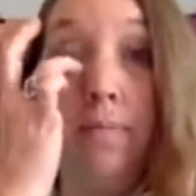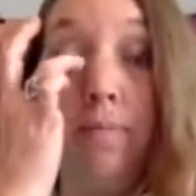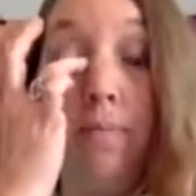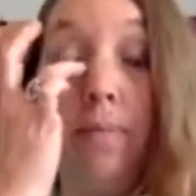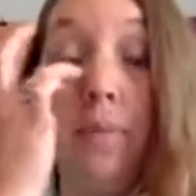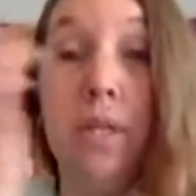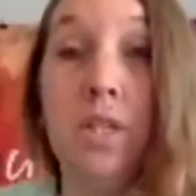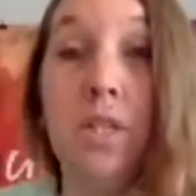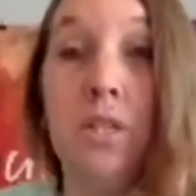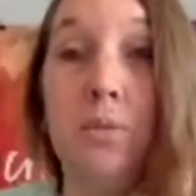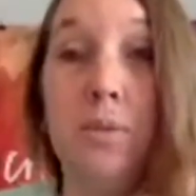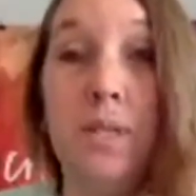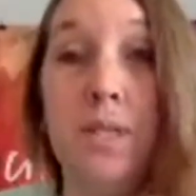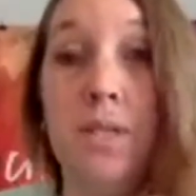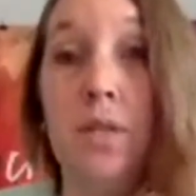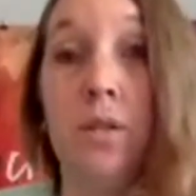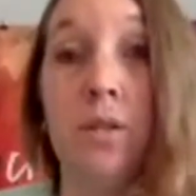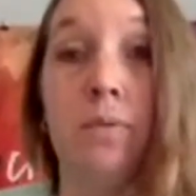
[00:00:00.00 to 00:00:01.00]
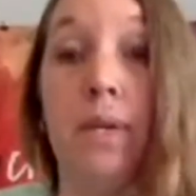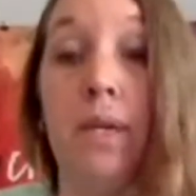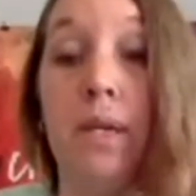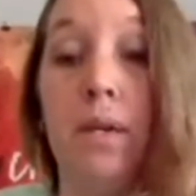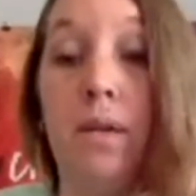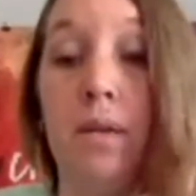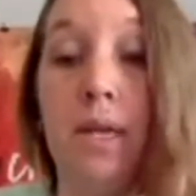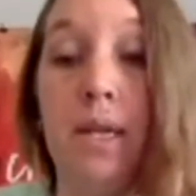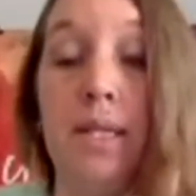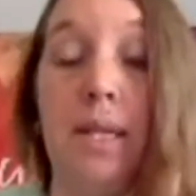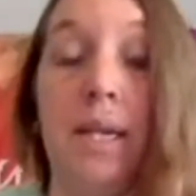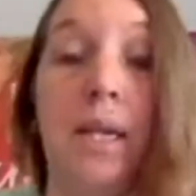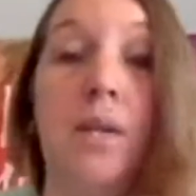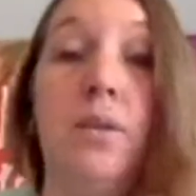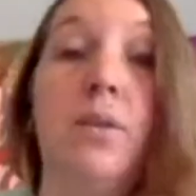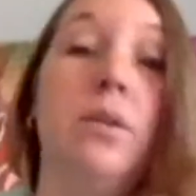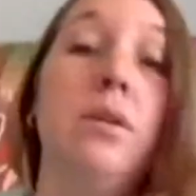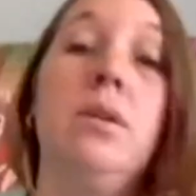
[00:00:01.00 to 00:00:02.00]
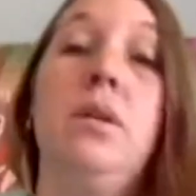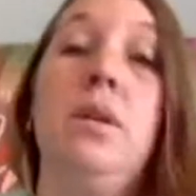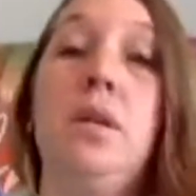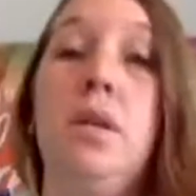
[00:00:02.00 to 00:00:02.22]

it just wasn't on your radar that day, or